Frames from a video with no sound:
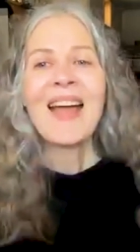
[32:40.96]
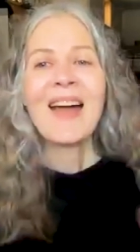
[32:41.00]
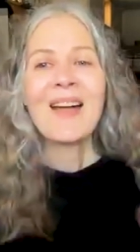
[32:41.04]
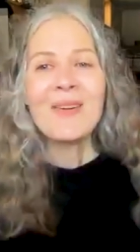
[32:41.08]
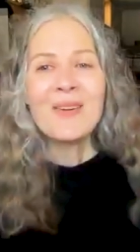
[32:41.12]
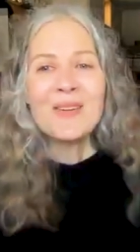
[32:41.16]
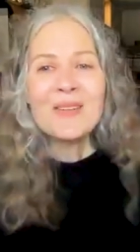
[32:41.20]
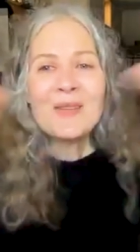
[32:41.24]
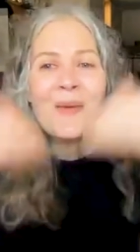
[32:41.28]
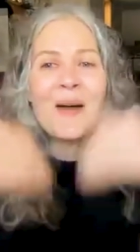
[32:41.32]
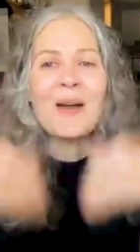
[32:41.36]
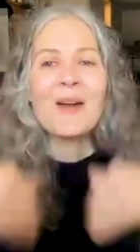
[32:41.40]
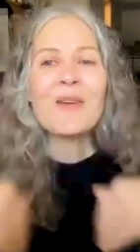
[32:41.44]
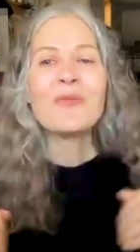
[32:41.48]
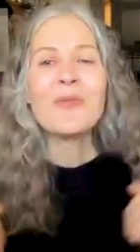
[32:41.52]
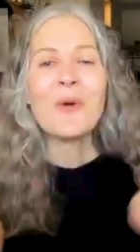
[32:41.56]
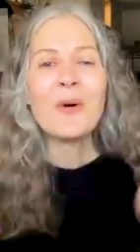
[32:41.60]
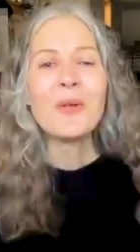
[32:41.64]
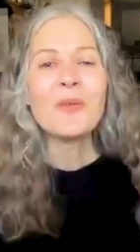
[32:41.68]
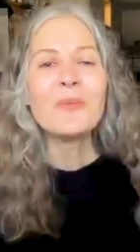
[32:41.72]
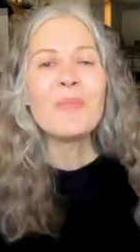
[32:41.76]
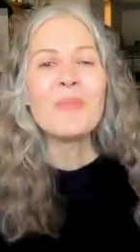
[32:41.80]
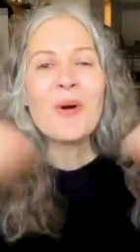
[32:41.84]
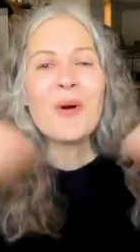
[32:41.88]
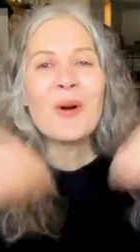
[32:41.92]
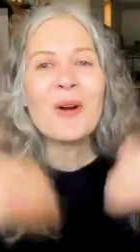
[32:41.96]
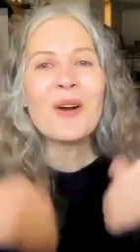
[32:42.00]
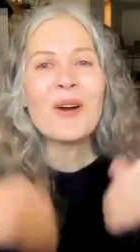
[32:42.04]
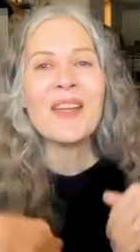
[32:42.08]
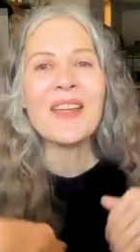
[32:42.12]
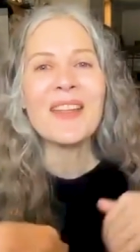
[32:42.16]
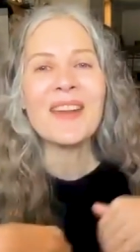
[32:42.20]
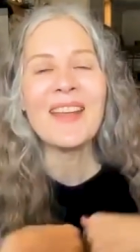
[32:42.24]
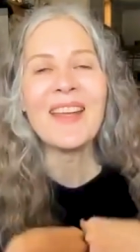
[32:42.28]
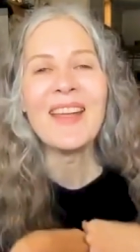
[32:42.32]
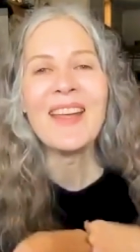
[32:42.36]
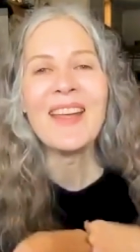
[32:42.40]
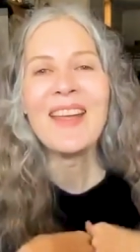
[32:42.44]
i always want to fold more
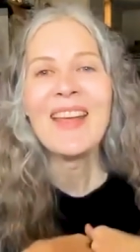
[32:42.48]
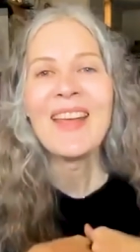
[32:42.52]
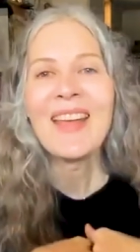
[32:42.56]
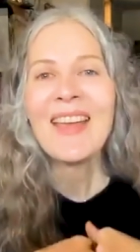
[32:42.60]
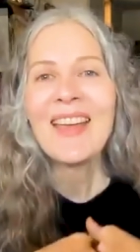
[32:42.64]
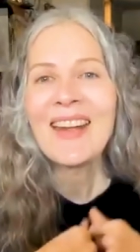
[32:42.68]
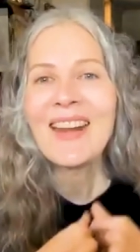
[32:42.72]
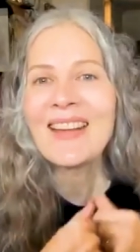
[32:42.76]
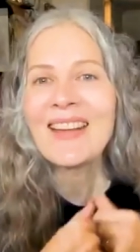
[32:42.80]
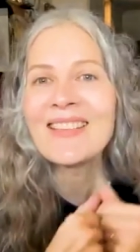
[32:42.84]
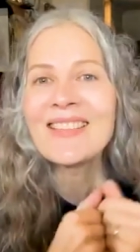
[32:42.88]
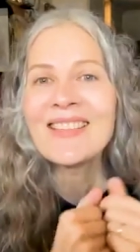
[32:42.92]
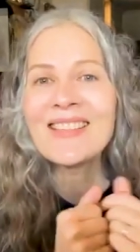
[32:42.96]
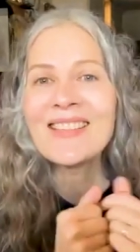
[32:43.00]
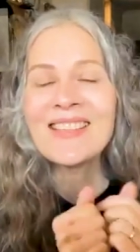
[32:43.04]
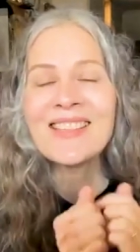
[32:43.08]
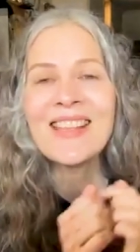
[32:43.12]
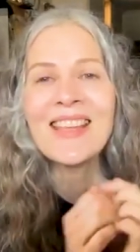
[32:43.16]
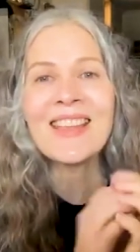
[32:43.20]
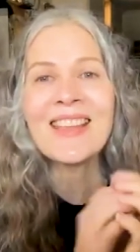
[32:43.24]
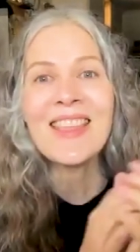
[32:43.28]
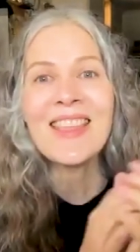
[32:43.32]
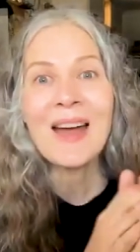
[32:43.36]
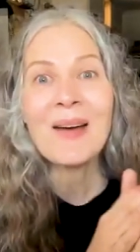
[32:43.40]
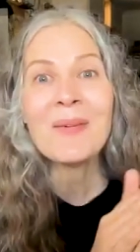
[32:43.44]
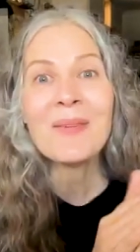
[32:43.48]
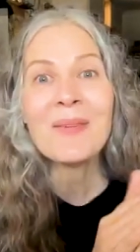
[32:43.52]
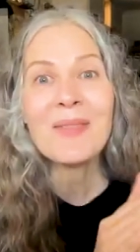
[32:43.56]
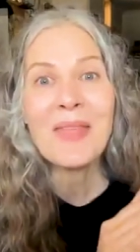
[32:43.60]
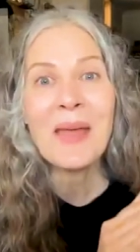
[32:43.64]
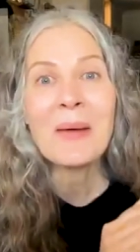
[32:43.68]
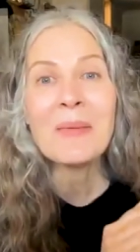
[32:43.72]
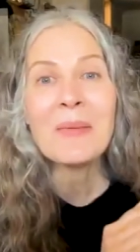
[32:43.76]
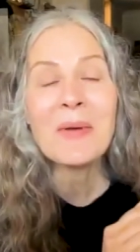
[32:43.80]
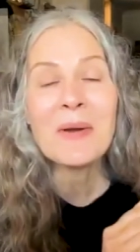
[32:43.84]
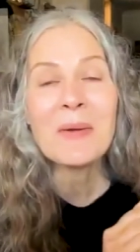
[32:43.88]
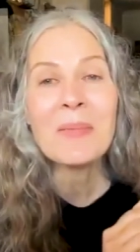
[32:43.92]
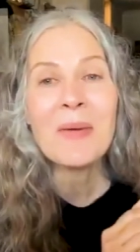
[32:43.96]
in and i just think that
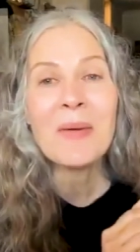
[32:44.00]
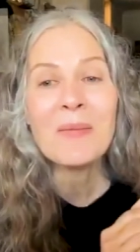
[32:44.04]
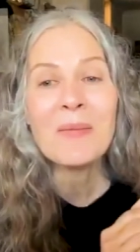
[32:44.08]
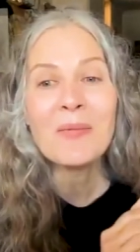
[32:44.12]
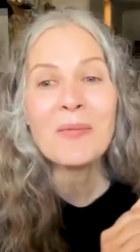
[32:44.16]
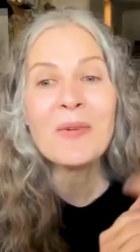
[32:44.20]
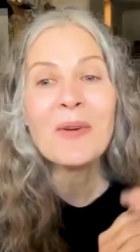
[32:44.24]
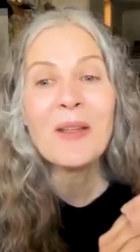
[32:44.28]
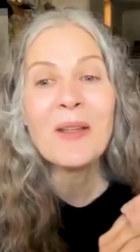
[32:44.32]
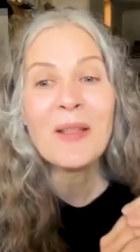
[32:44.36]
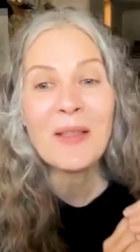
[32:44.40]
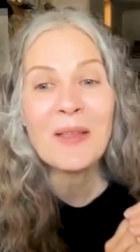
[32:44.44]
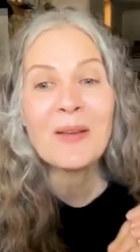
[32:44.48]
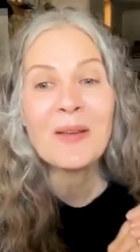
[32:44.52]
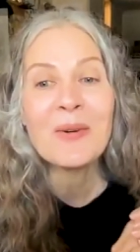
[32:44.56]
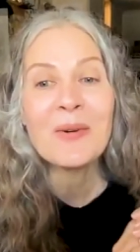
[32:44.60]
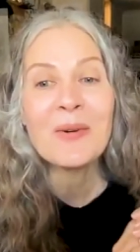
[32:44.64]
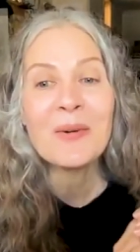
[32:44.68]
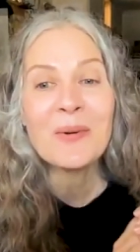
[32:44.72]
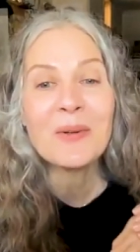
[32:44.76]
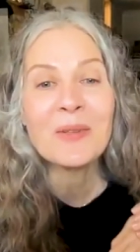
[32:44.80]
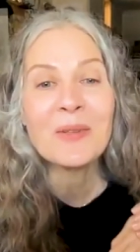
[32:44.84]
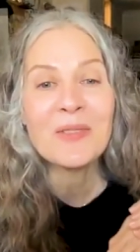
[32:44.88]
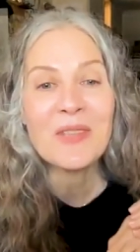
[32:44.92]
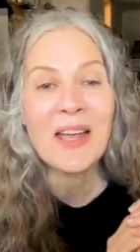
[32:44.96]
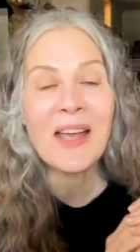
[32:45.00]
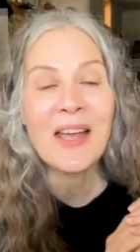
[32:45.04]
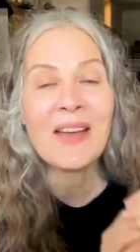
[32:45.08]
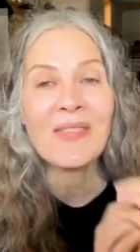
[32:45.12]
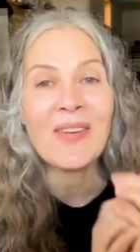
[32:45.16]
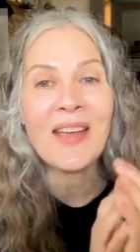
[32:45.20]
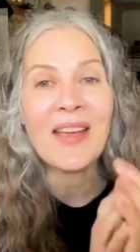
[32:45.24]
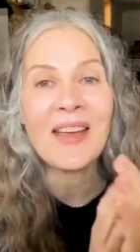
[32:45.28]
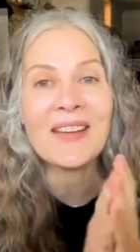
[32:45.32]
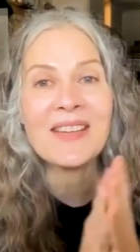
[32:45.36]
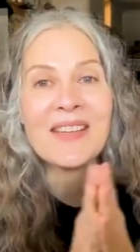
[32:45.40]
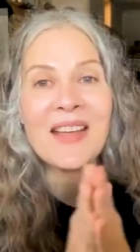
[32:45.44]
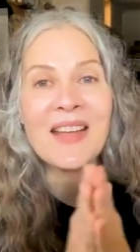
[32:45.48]
that would have been really cool to have
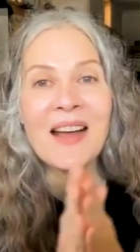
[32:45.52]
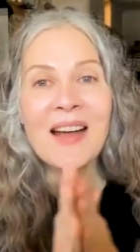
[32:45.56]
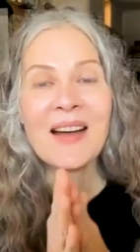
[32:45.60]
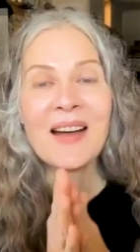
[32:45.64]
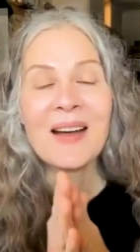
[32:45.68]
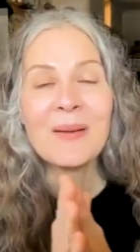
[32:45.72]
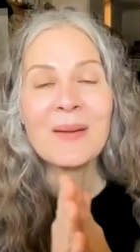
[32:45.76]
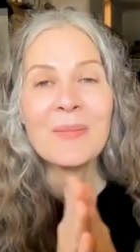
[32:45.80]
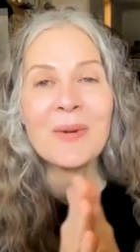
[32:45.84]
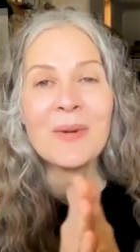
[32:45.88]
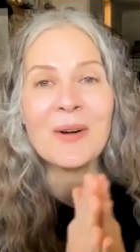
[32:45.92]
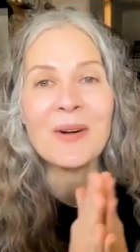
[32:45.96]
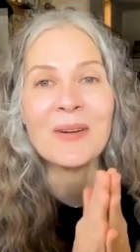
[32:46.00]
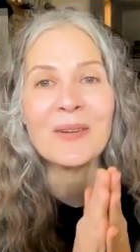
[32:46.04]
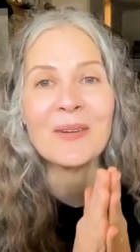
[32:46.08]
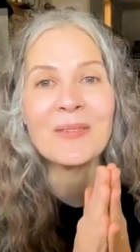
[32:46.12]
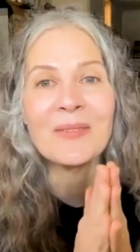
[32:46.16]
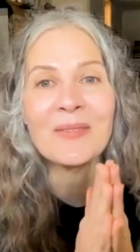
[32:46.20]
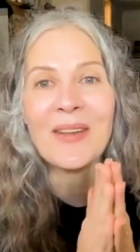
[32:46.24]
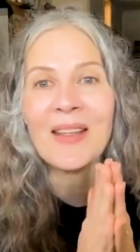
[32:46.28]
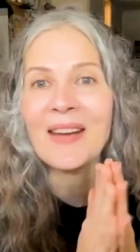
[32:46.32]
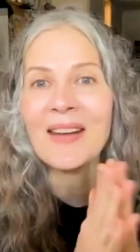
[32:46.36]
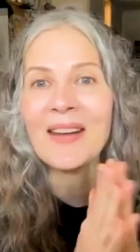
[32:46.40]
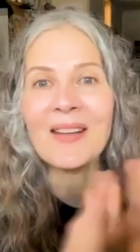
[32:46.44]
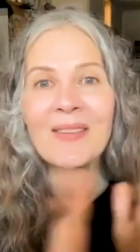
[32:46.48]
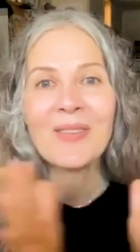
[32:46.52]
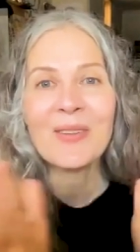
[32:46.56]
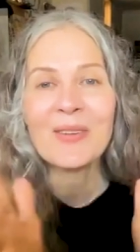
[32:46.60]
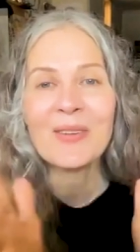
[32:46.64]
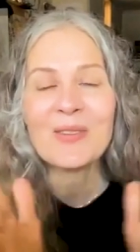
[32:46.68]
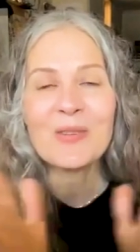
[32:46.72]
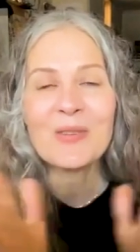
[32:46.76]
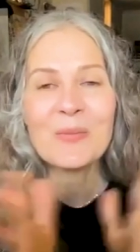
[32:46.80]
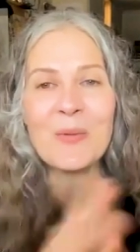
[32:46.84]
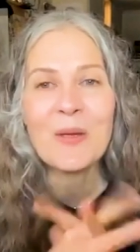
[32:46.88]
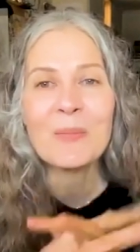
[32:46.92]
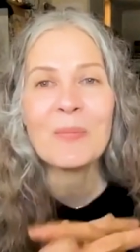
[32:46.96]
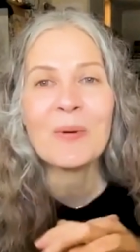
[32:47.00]
had tom or any of
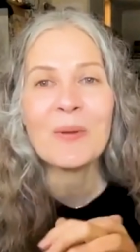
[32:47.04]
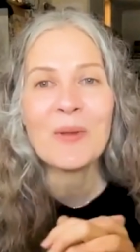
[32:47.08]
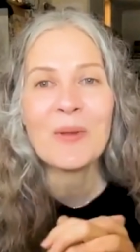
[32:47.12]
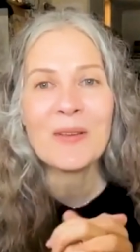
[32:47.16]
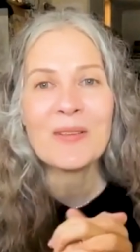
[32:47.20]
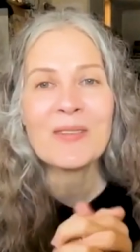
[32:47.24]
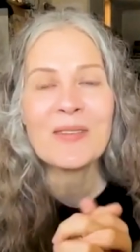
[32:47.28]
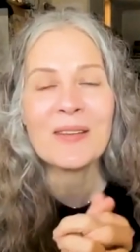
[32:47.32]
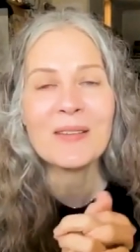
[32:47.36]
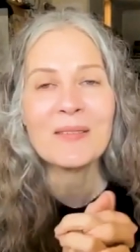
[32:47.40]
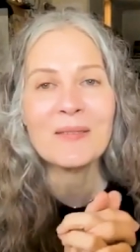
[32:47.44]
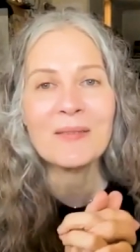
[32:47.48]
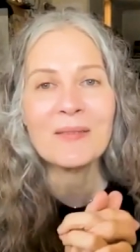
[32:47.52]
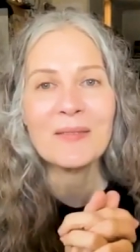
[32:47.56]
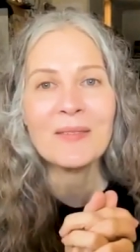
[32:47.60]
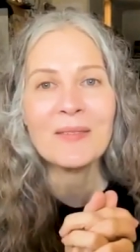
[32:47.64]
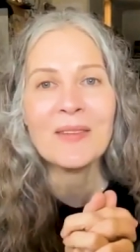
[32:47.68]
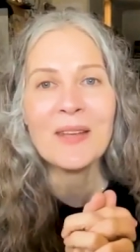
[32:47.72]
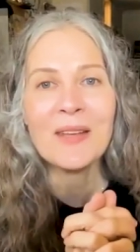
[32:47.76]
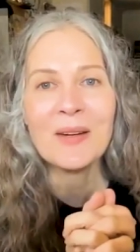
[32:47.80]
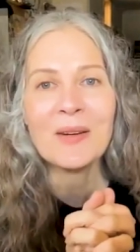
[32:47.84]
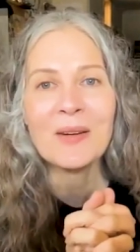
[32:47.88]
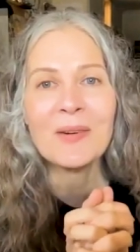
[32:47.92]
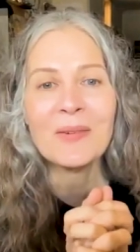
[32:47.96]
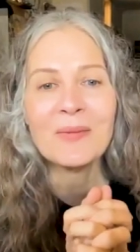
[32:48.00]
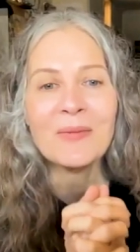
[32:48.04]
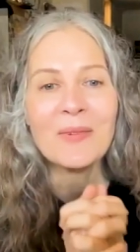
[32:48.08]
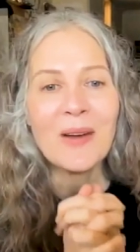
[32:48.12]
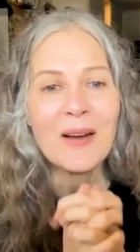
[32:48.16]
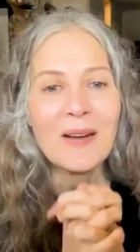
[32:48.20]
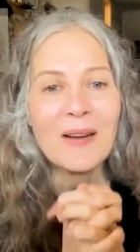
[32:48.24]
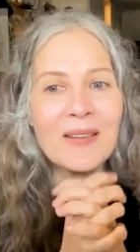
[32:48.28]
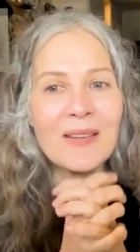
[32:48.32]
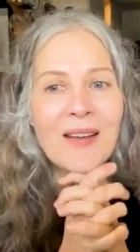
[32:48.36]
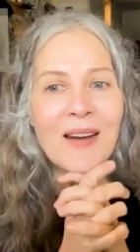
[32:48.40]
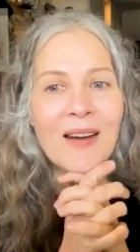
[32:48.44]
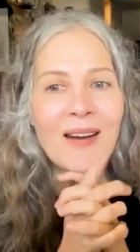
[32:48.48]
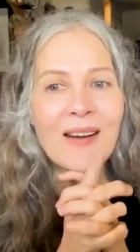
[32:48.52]
those people as a you know
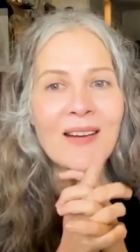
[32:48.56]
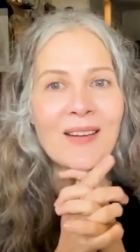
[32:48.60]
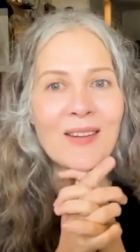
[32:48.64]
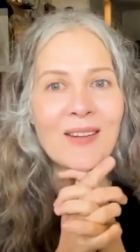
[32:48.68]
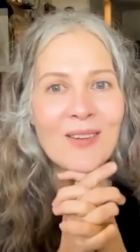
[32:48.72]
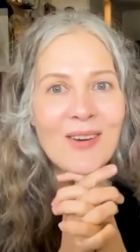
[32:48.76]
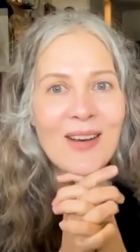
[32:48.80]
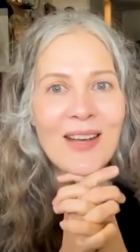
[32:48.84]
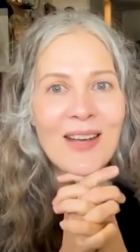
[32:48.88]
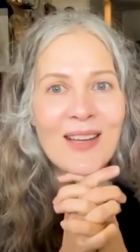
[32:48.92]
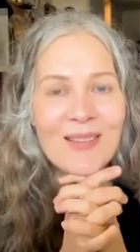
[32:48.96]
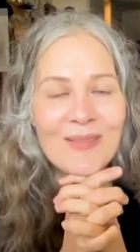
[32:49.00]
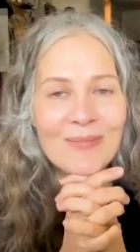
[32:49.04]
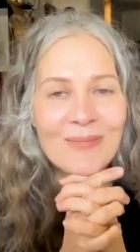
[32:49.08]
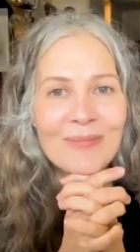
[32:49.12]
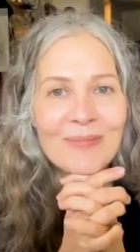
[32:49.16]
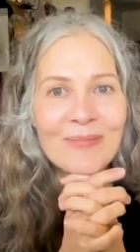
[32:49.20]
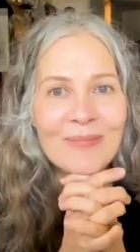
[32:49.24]
undergrad